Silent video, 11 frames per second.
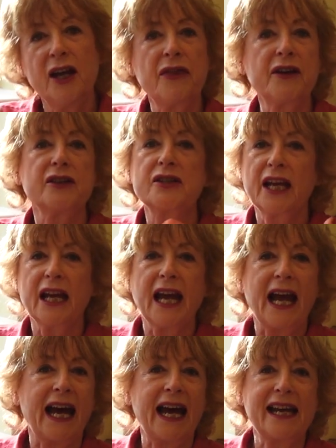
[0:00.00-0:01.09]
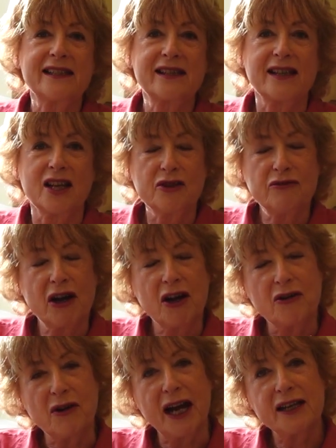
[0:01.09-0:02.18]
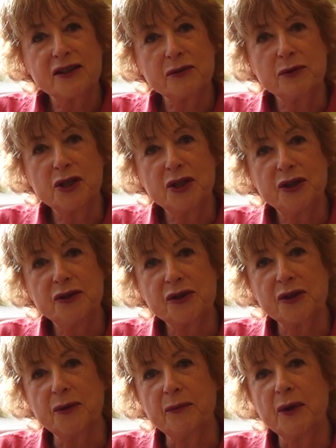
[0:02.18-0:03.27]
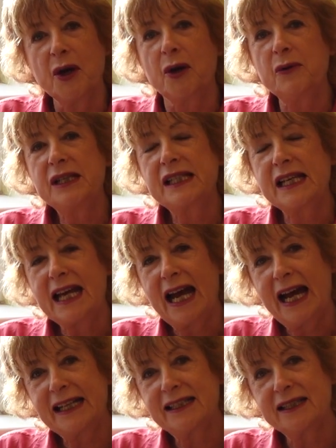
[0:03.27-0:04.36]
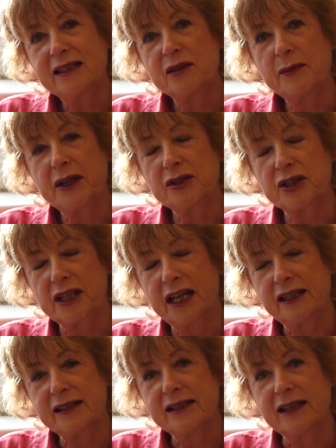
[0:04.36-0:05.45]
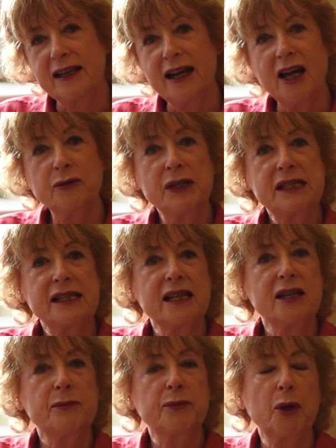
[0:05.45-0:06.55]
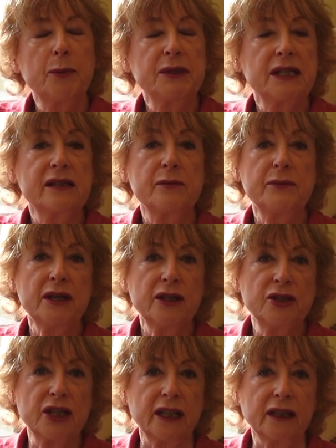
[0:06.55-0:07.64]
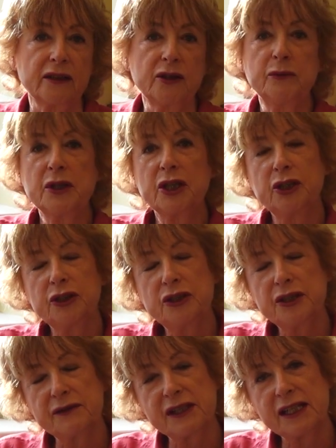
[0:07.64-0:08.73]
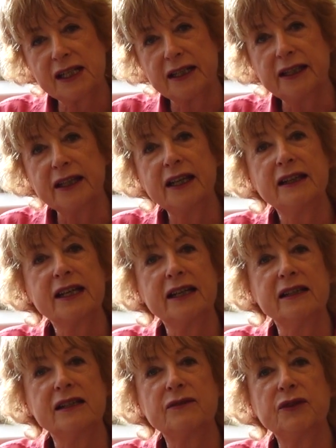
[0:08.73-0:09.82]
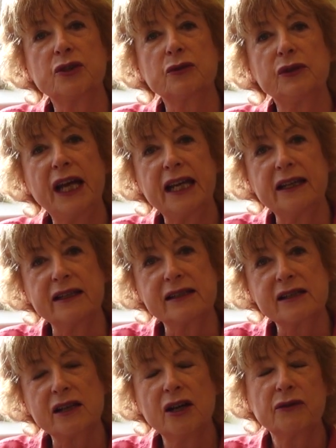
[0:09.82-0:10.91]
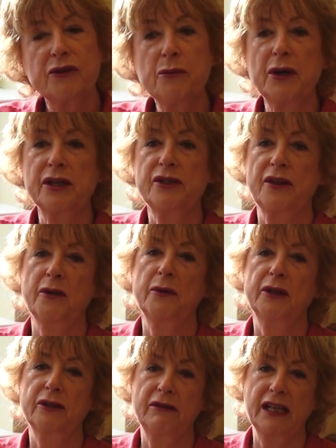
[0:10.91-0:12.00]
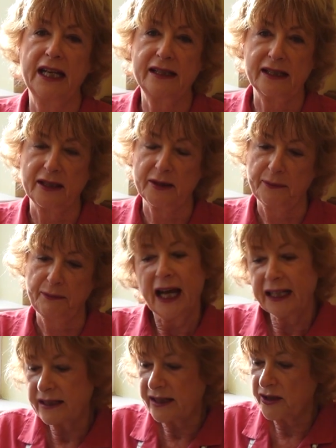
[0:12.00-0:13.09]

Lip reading: that as they grow, as we use them, we see added dimensionality and we see properties emerging that we couldn't have seen in the individual layers from which they were created. And it's